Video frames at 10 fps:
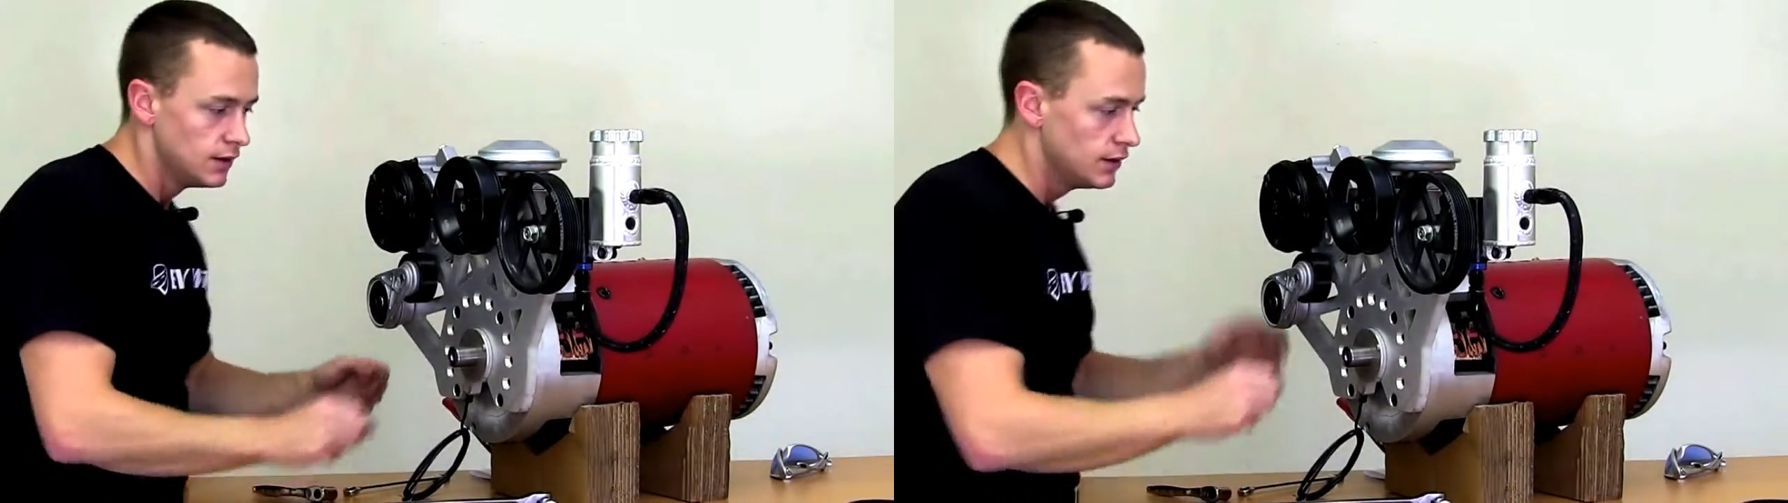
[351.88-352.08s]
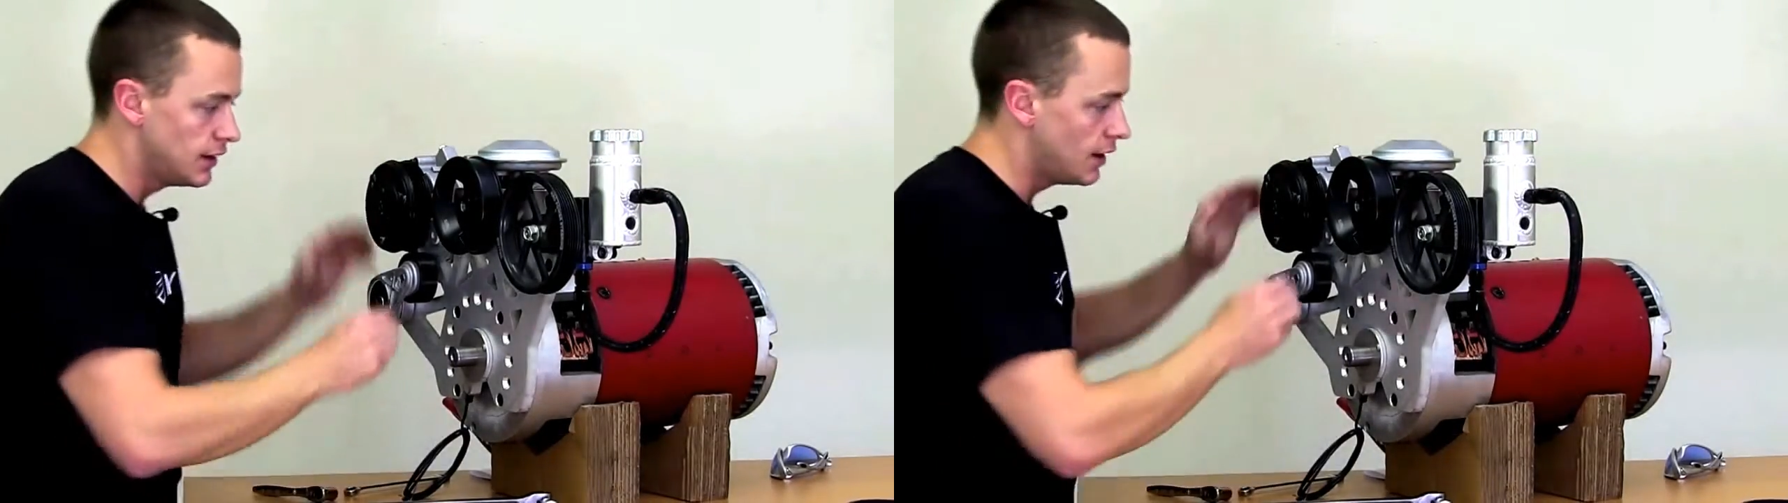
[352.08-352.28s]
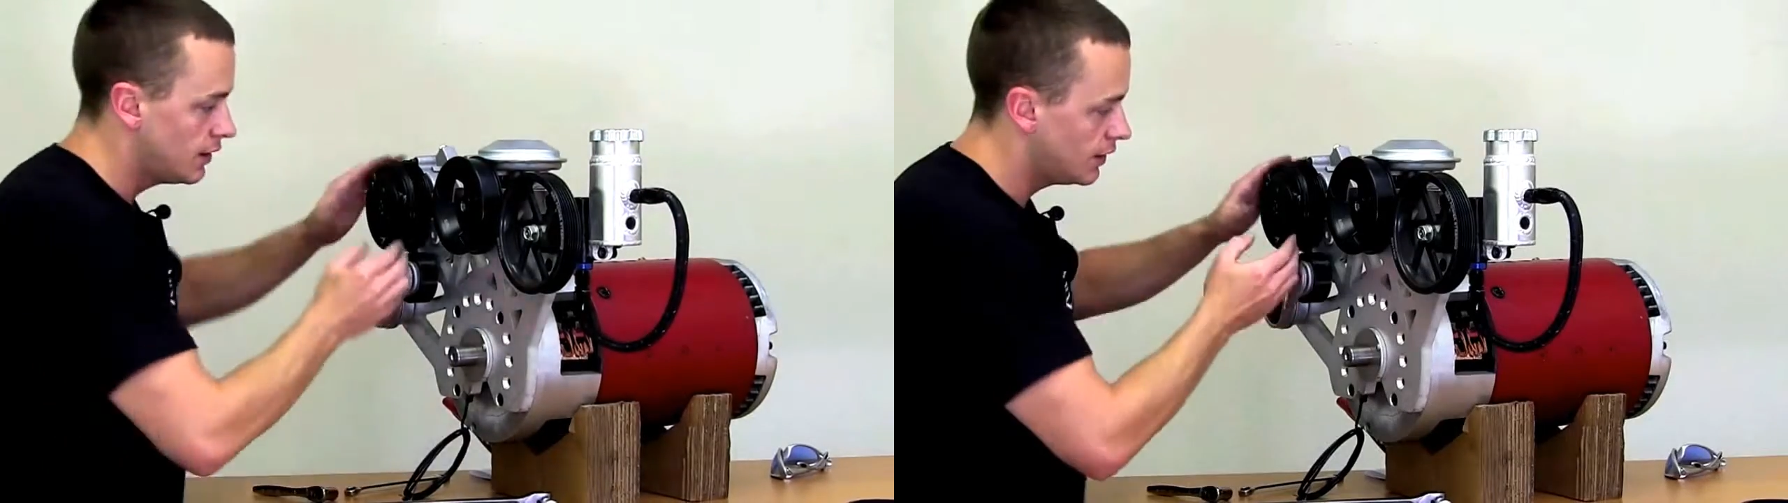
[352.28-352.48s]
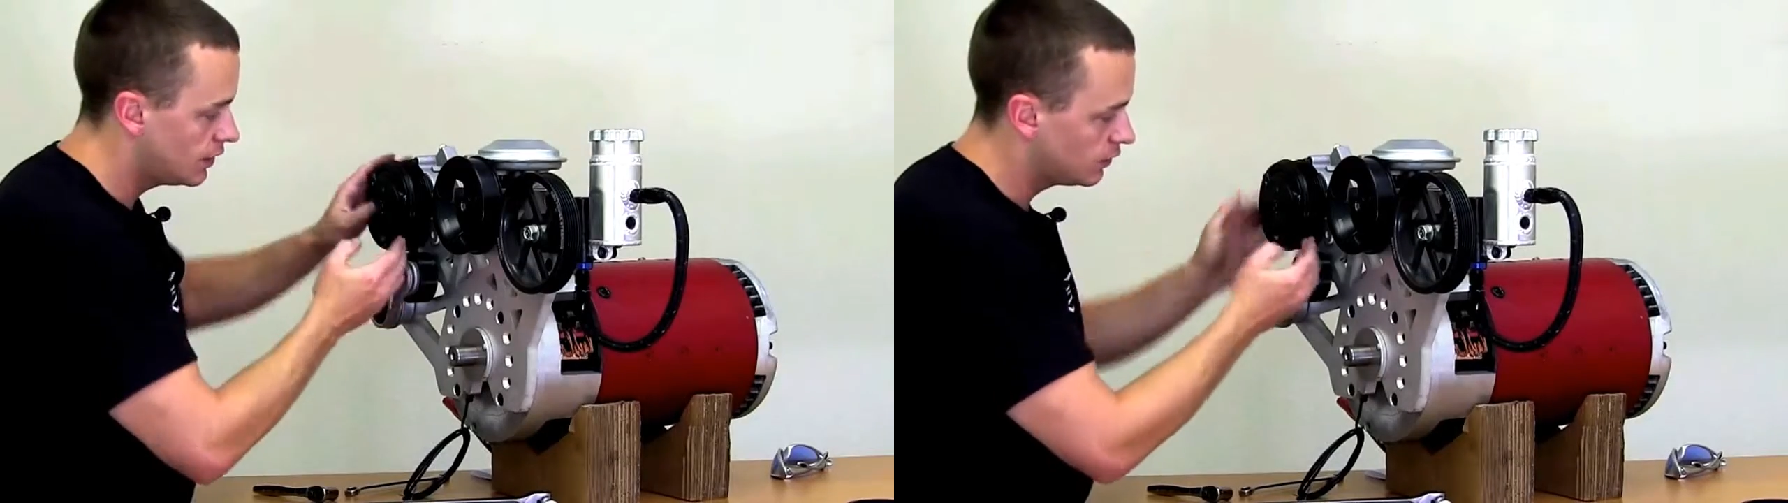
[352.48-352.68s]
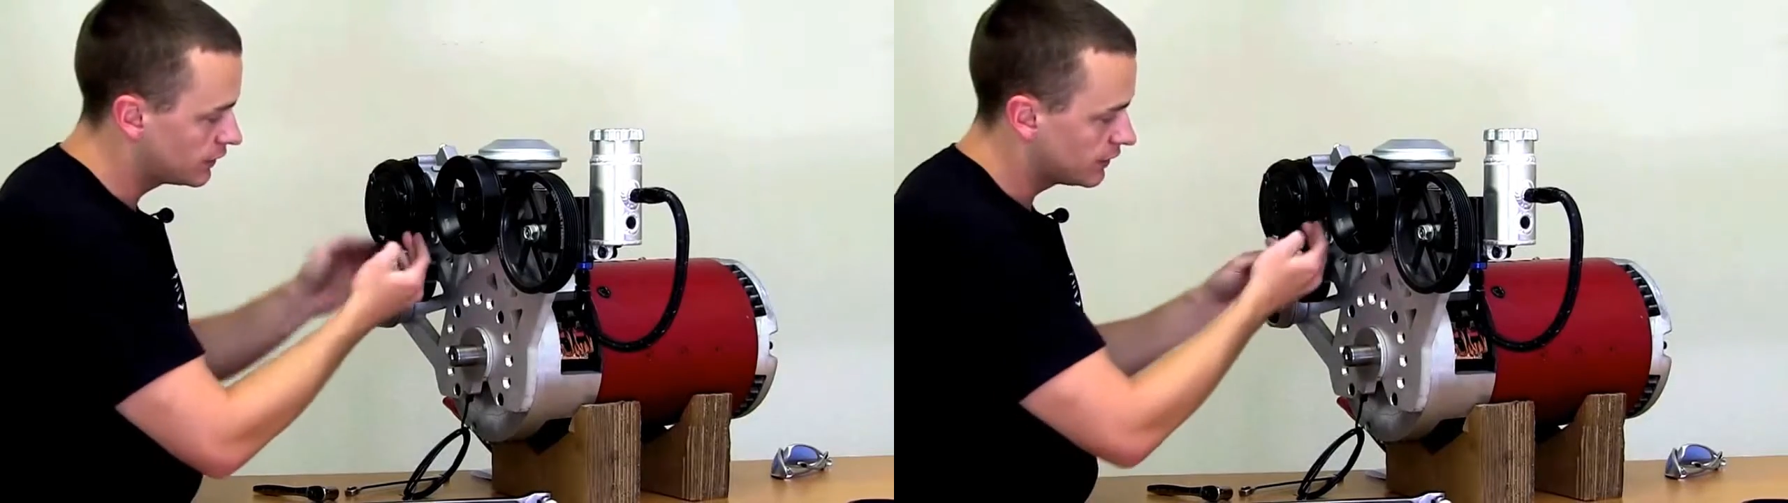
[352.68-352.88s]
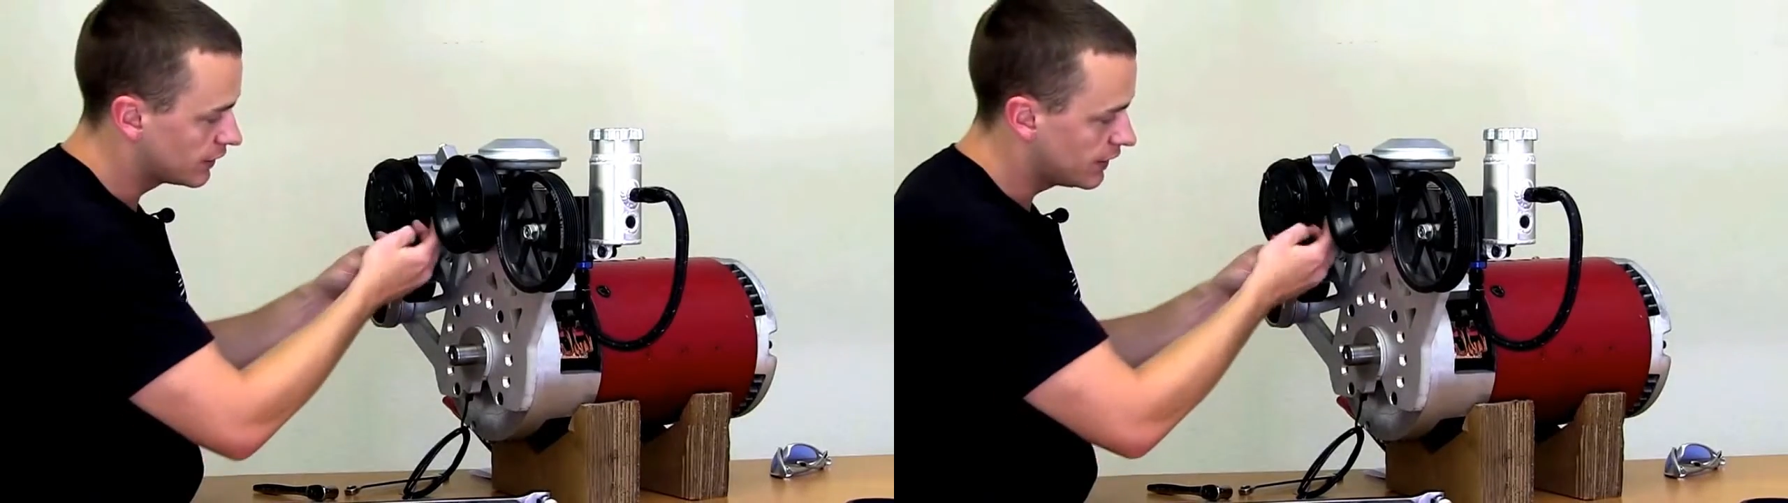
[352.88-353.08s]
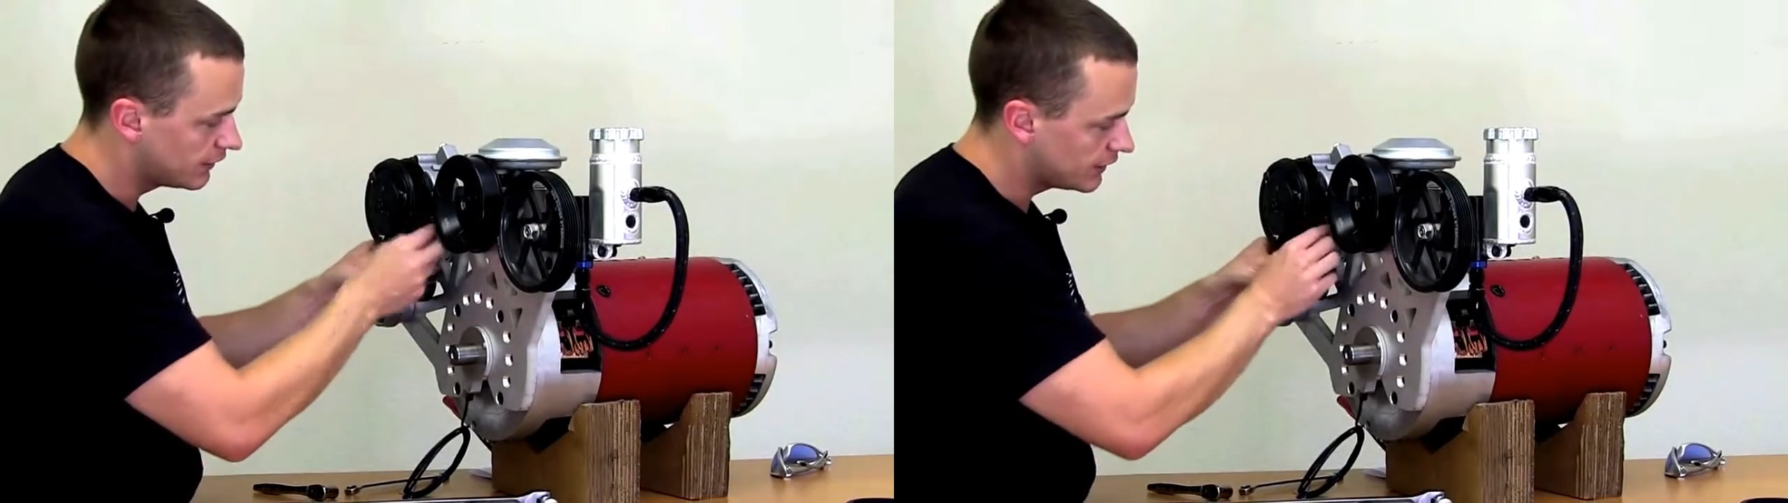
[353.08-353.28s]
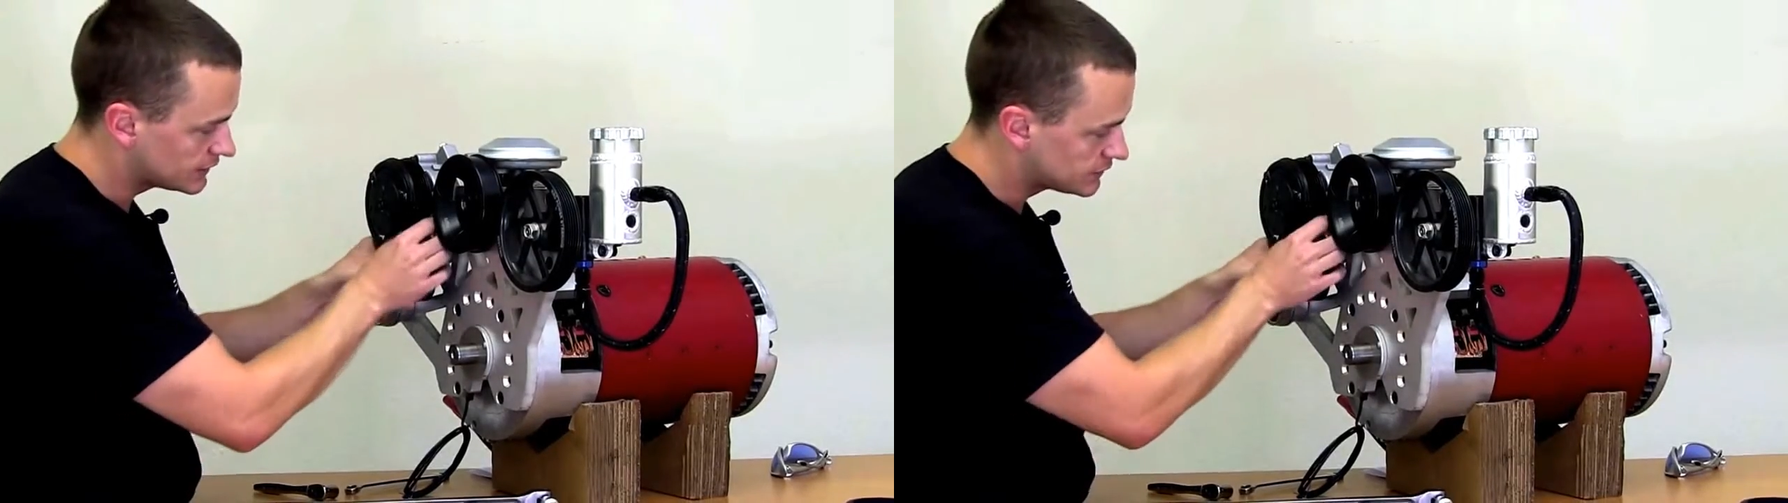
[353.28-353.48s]
Now,
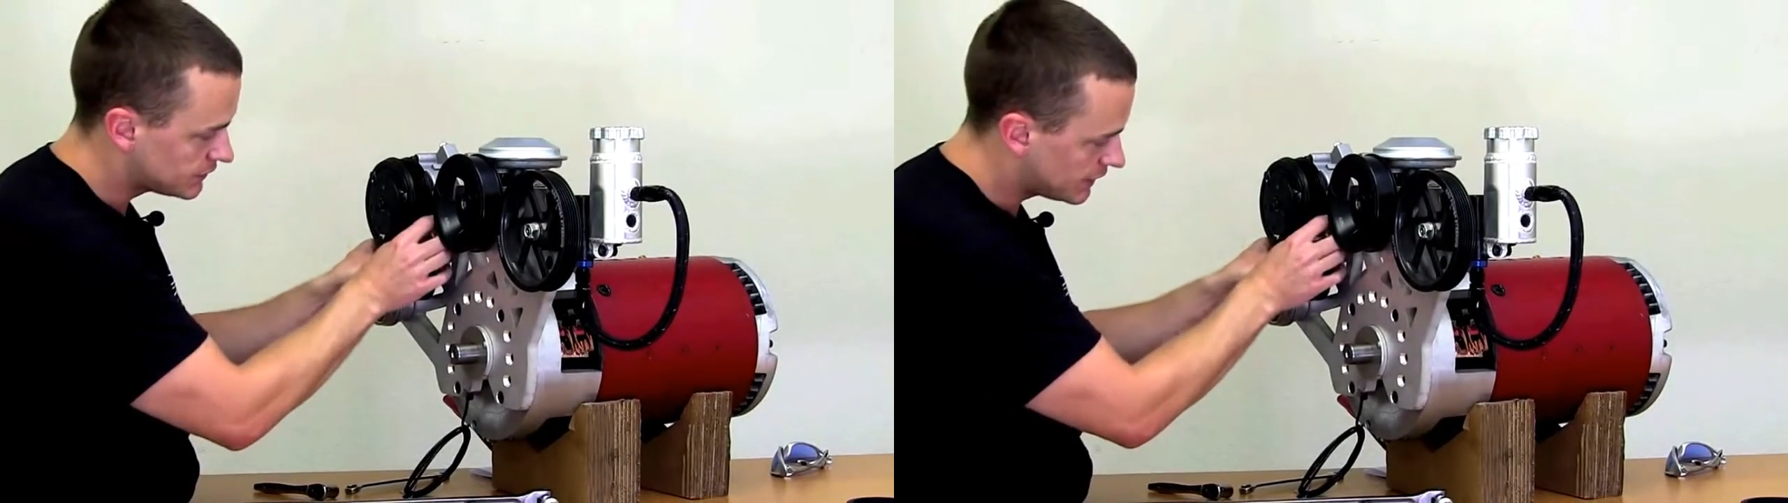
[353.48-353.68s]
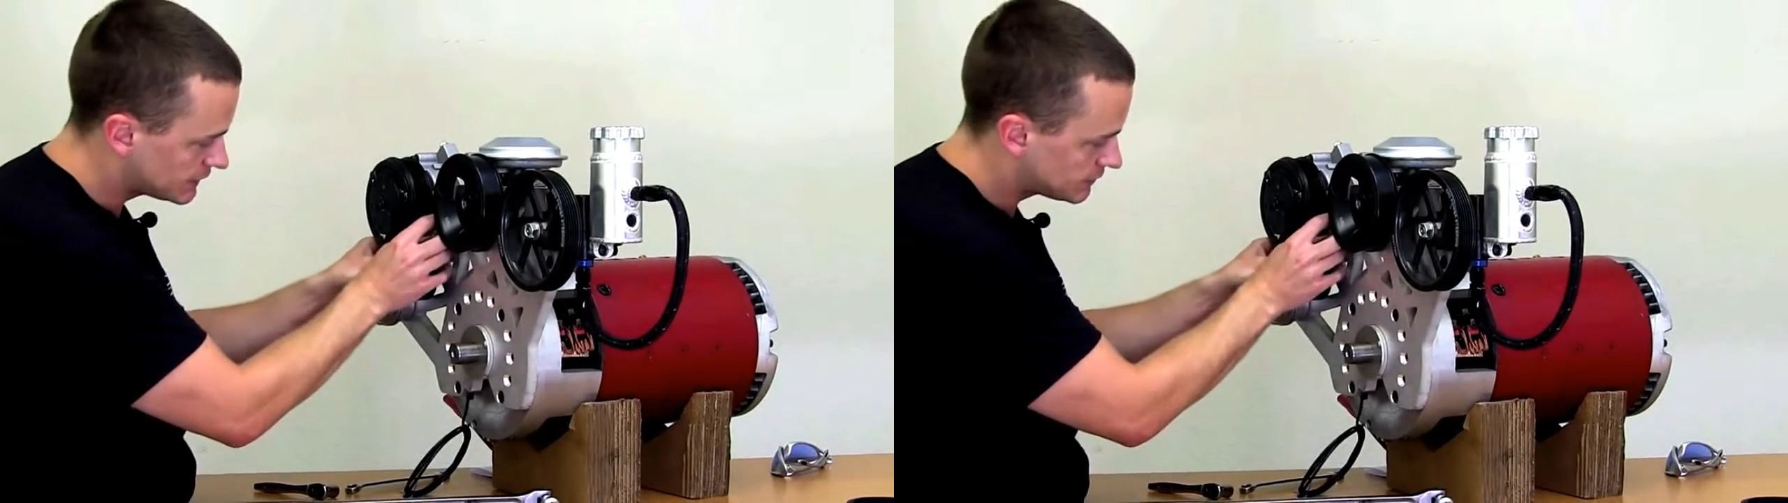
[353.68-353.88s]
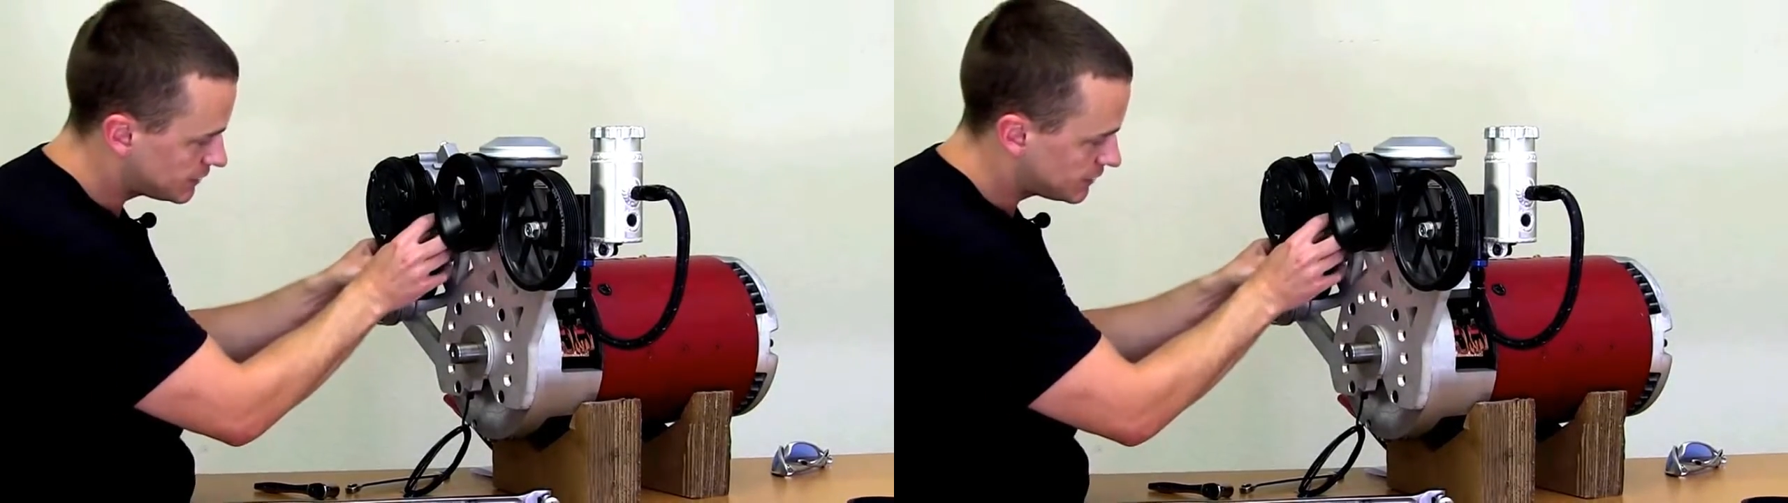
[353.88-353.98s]
that's